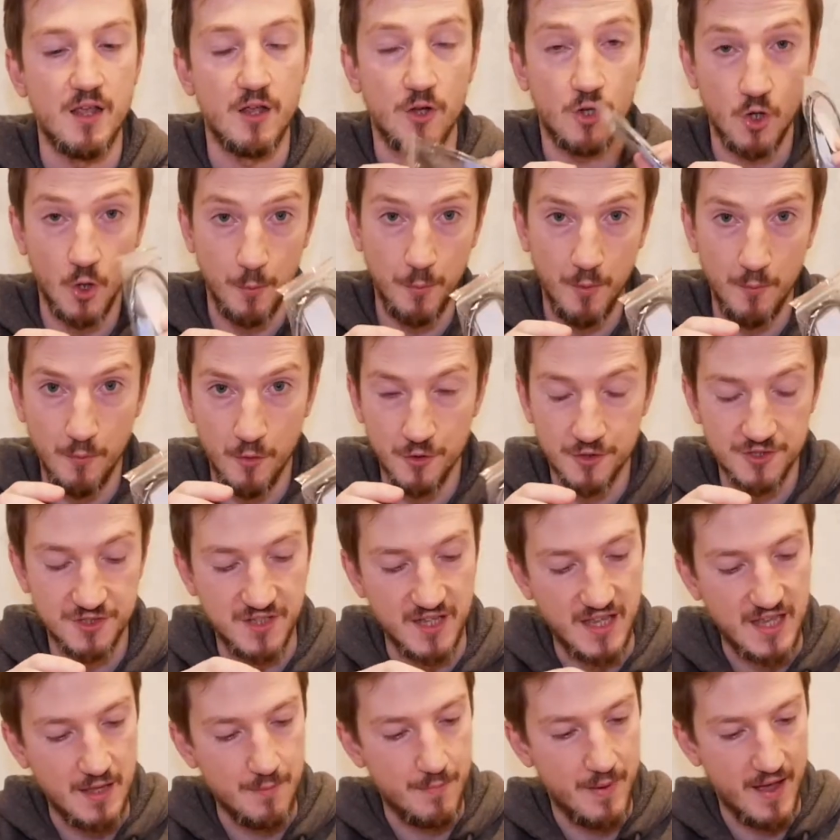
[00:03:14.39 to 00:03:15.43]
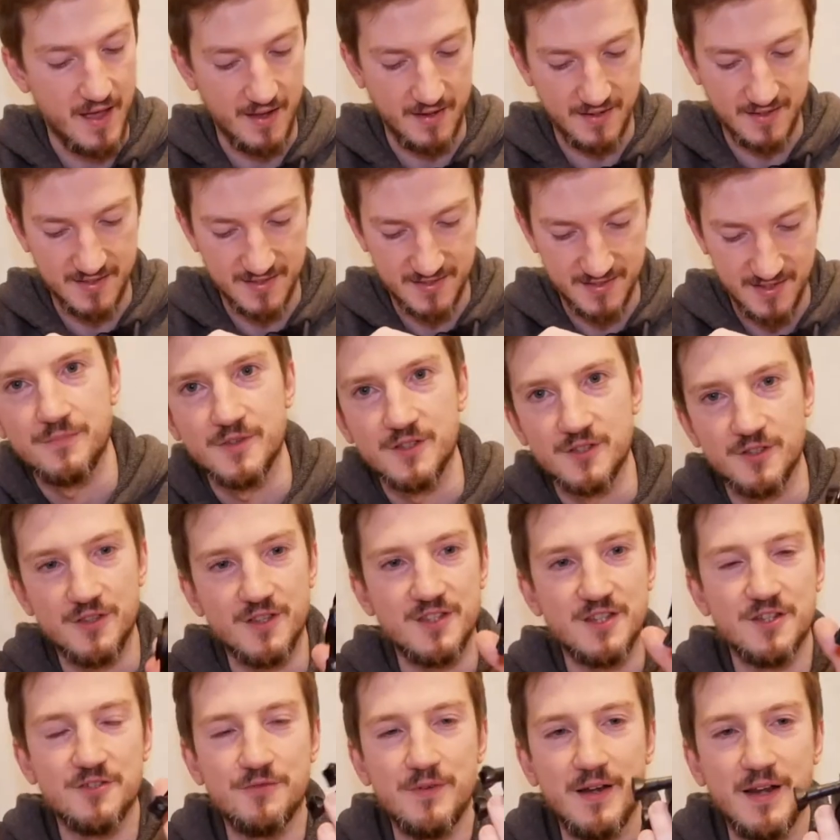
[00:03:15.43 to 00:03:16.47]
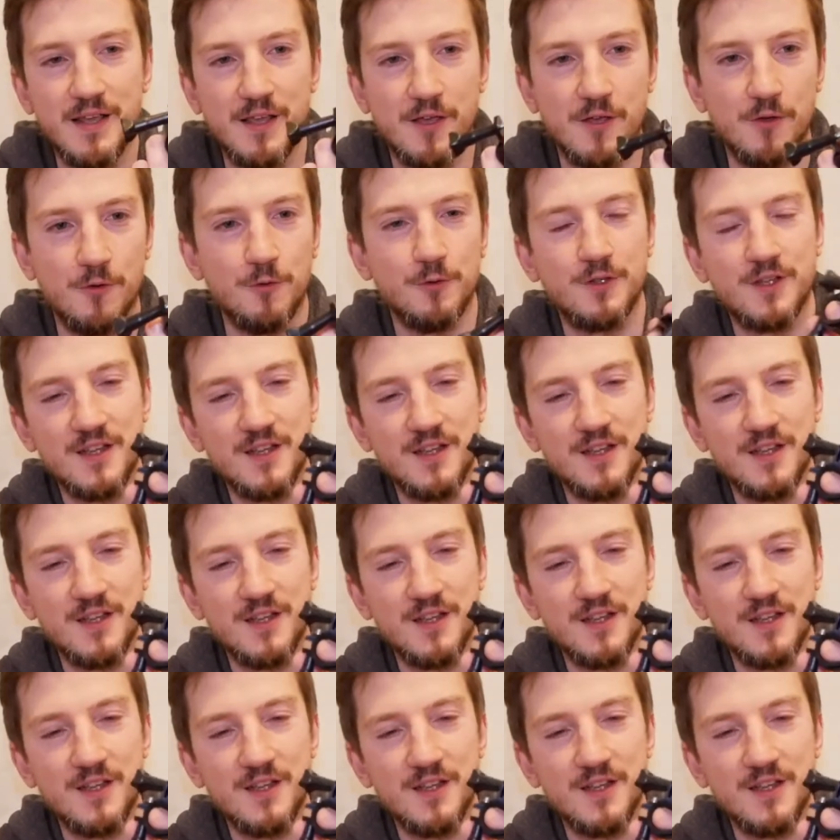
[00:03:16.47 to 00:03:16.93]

A couple more sticky backs. So this is really cool,